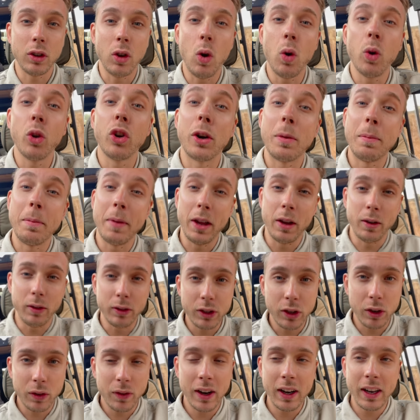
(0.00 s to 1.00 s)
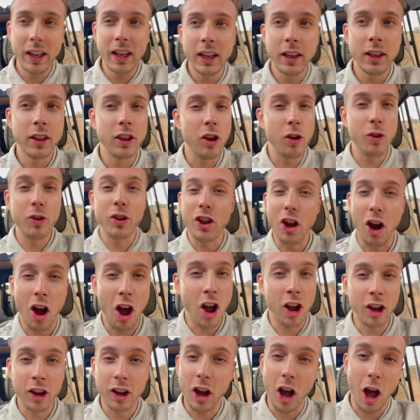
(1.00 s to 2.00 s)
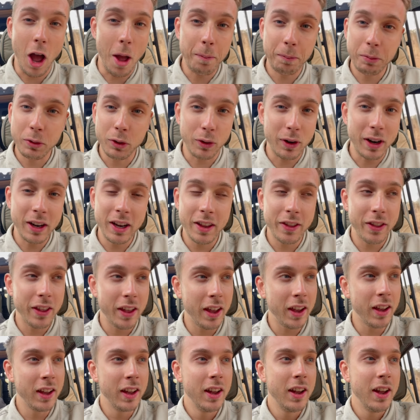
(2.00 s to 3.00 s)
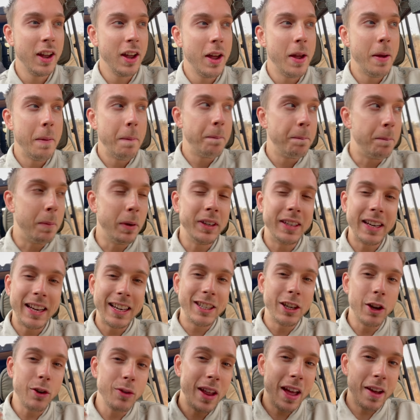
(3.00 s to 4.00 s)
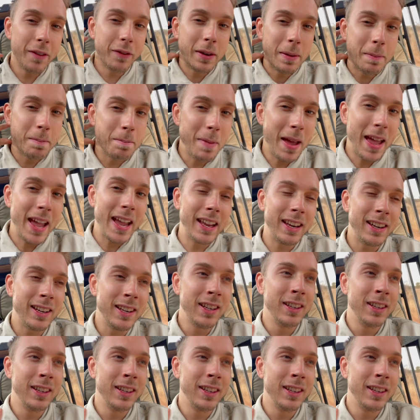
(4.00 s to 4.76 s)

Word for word: older males already, no young cubs or anything. But they don't have the mane